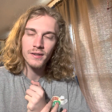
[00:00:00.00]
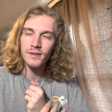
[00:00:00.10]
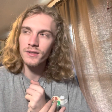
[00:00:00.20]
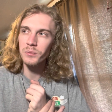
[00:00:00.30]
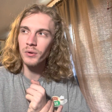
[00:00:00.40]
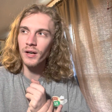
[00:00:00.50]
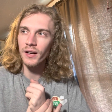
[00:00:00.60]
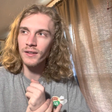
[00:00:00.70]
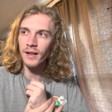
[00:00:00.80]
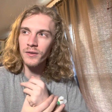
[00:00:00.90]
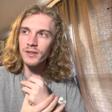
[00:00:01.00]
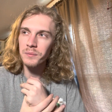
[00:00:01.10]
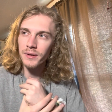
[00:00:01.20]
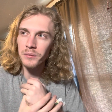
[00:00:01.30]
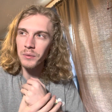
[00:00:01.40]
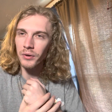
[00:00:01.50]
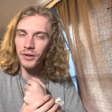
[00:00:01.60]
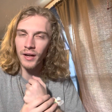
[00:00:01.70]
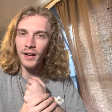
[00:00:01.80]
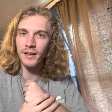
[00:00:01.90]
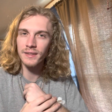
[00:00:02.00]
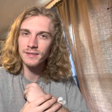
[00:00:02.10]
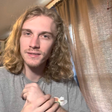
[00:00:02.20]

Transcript: super high. Like, I was expecting people to die.